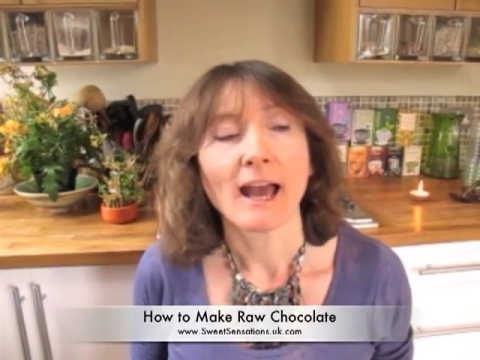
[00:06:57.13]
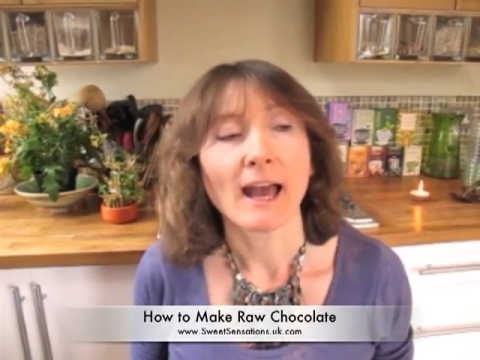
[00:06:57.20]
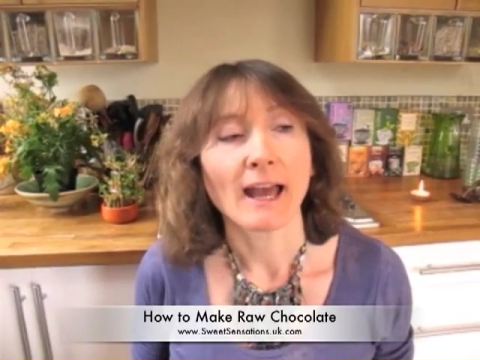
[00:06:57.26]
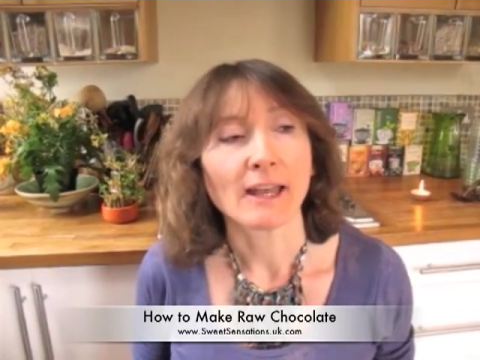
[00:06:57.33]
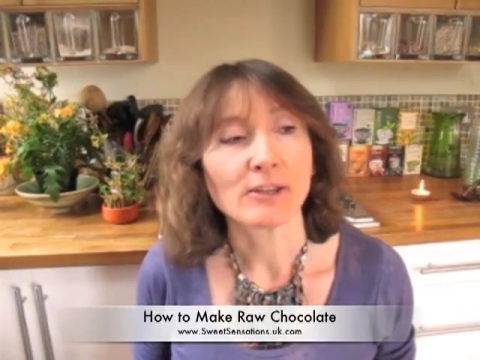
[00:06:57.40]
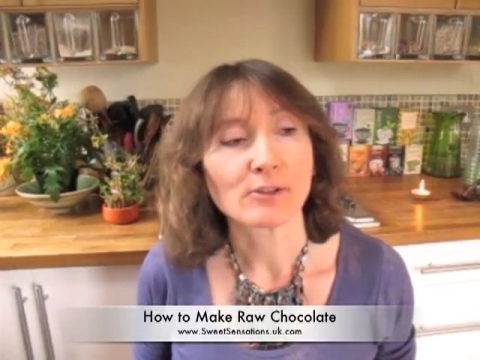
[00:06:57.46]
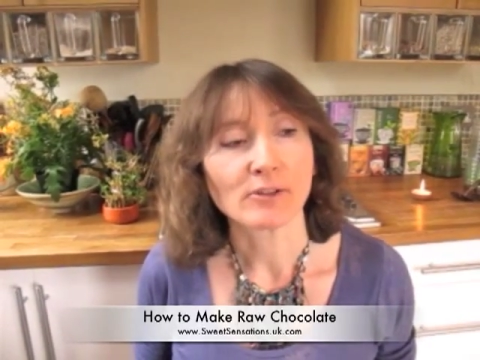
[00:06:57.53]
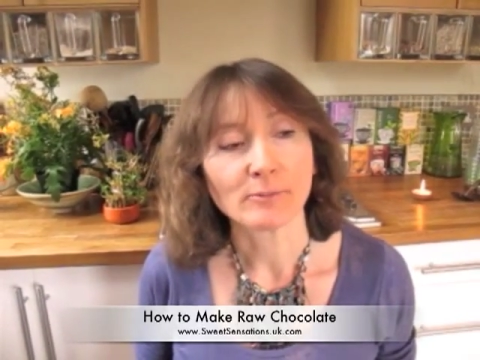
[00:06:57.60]

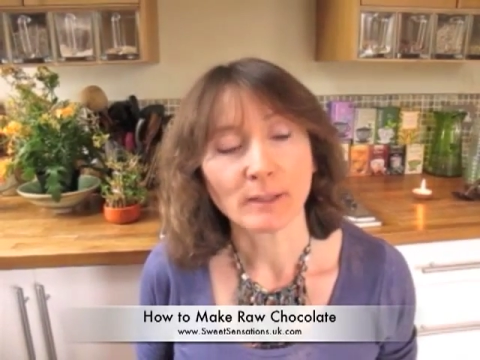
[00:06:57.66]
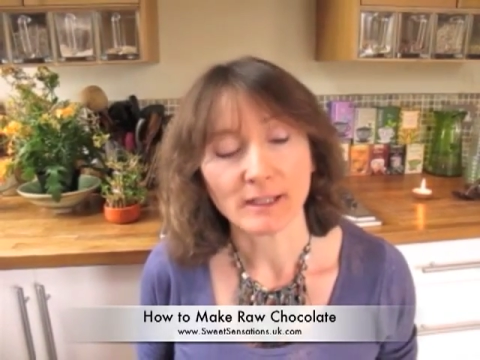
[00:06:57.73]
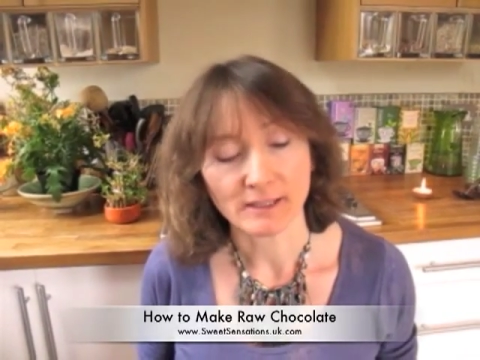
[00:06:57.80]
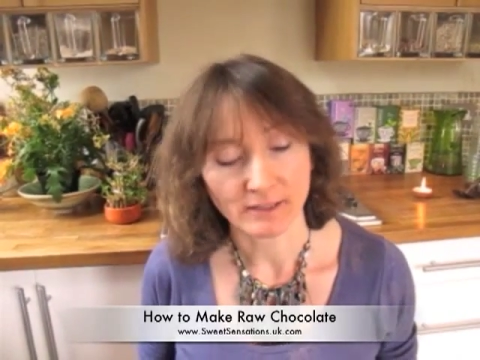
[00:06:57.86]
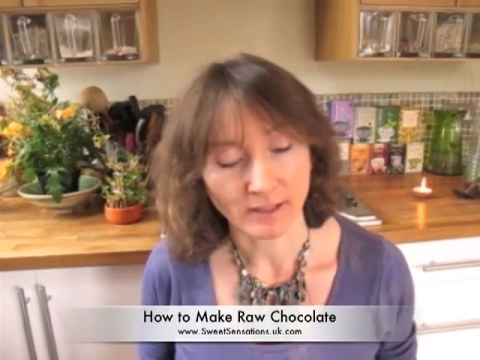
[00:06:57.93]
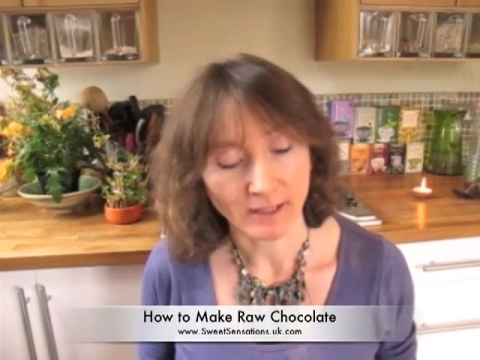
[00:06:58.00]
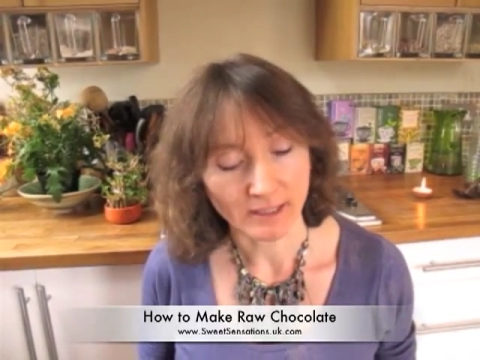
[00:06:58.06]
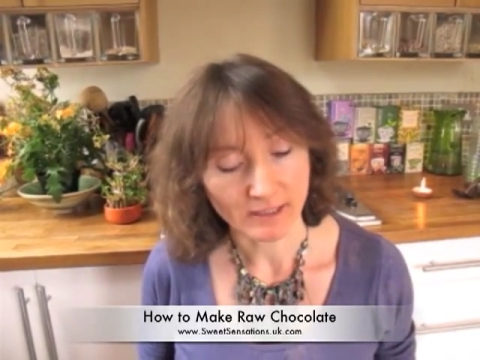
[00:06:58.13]
And on my
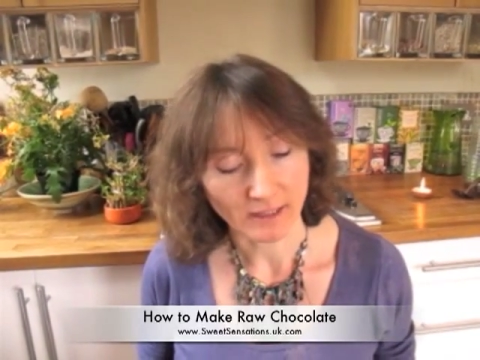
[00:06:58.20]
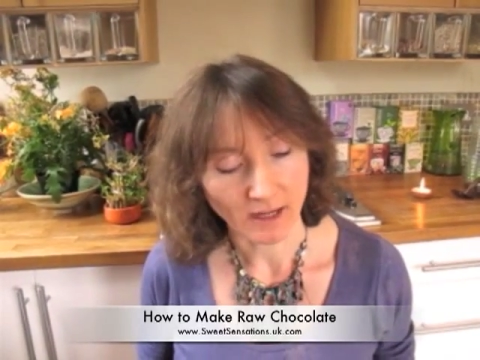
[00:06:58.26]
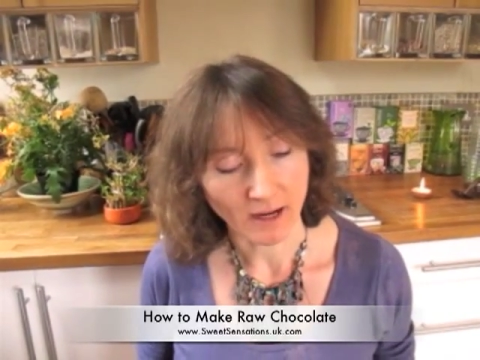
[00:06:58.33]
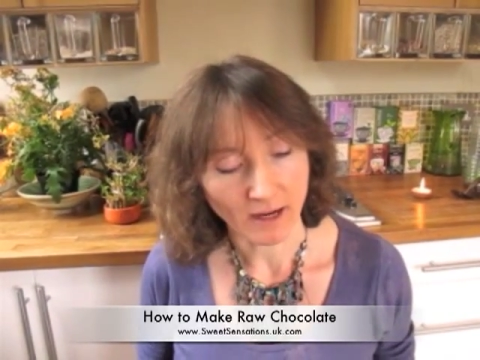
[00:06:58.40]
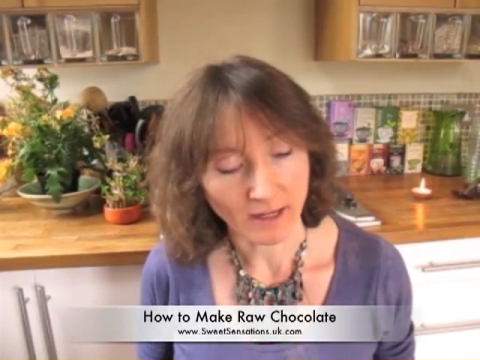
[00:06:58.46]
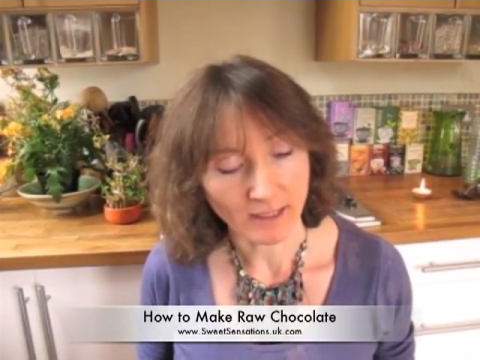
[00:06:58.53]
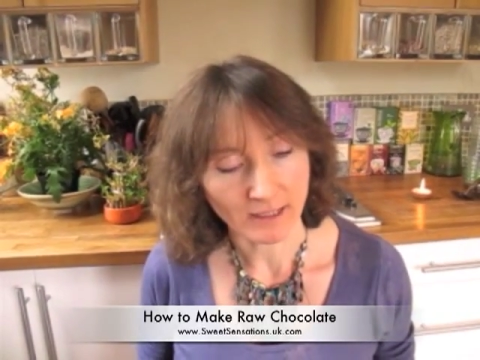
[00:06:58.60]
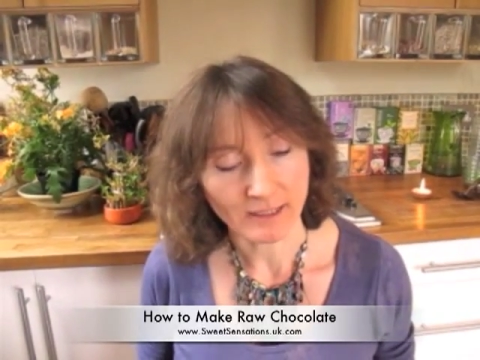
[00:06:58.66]
site
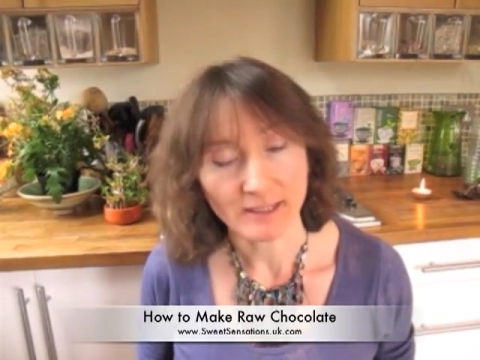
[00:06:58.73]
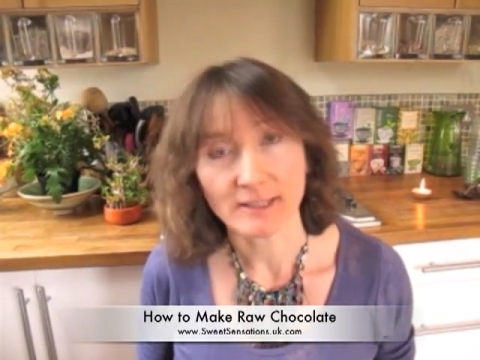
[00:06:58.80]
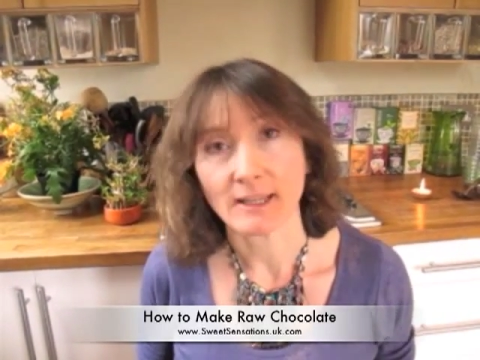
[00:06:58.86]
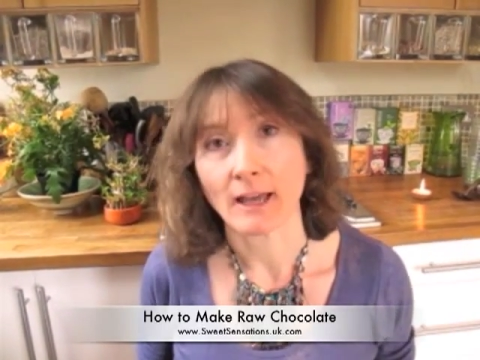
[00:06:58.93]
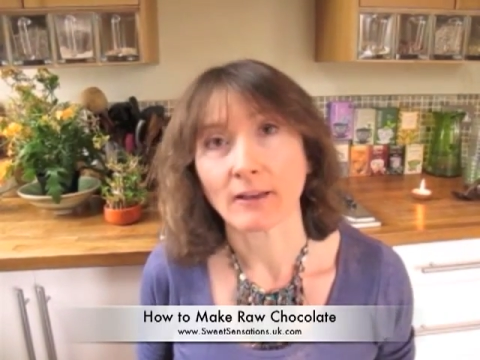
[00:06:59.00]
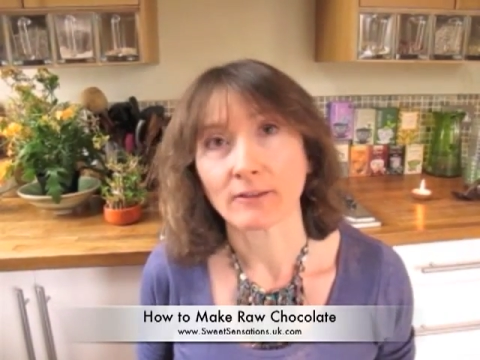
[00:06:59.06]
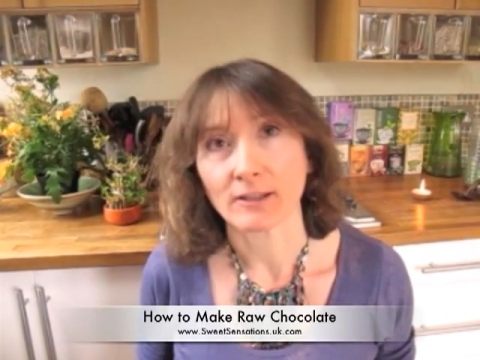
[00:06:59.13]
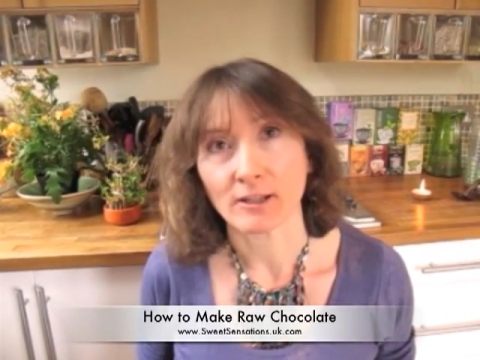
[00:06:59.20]
I
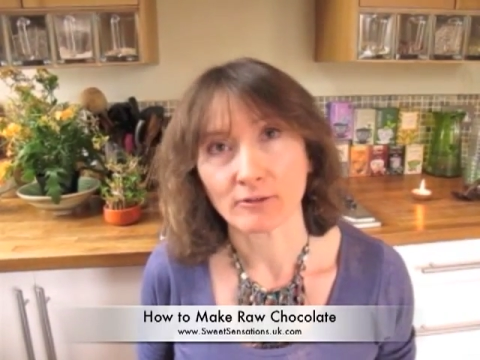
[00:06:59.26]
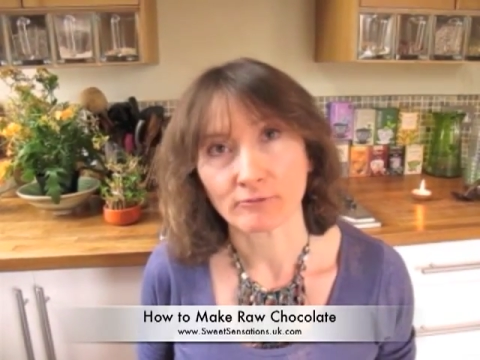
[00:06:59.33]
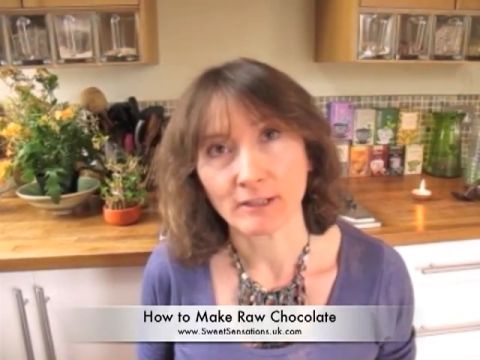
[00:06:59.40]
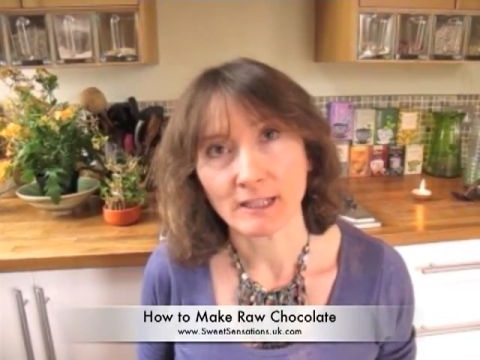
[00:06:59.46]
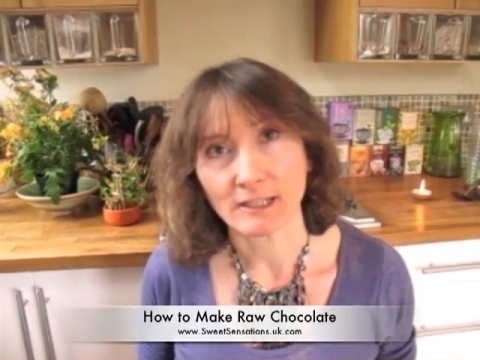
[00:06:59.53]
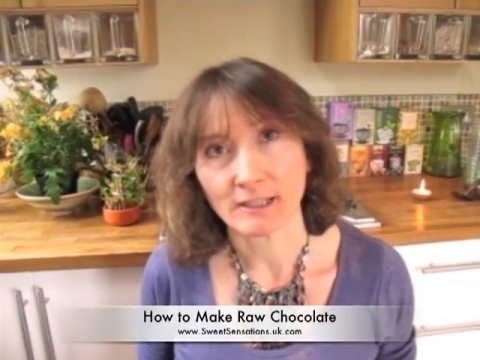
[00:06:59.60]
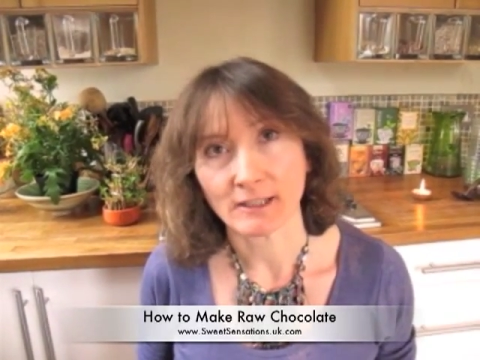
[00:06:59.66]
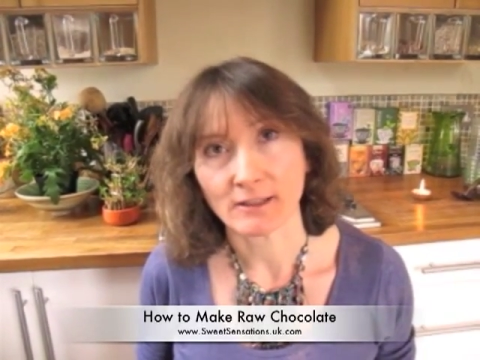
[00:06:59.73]
sell the
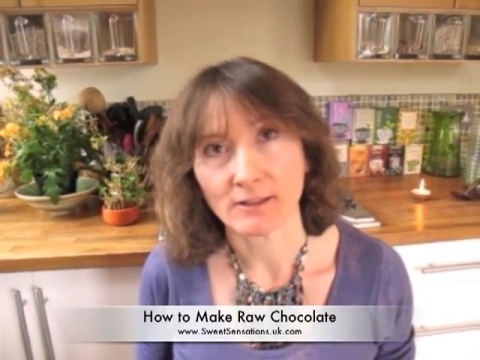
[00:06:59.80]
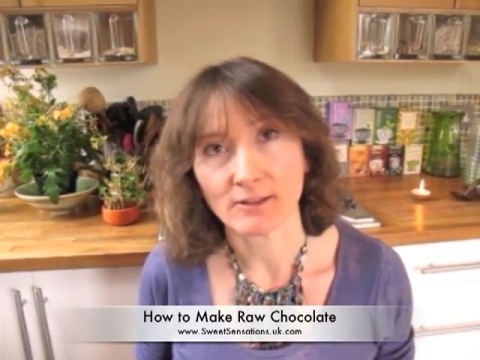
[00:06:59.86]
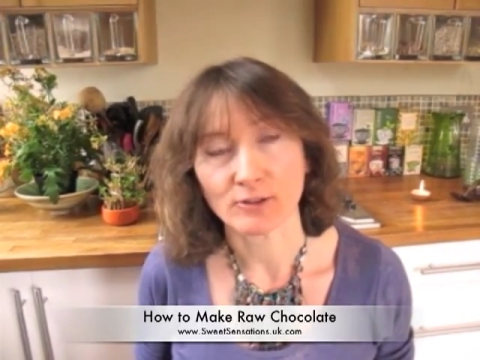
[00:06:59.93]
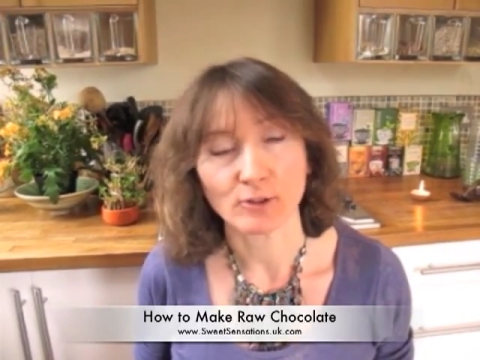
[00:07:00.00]
ingredients,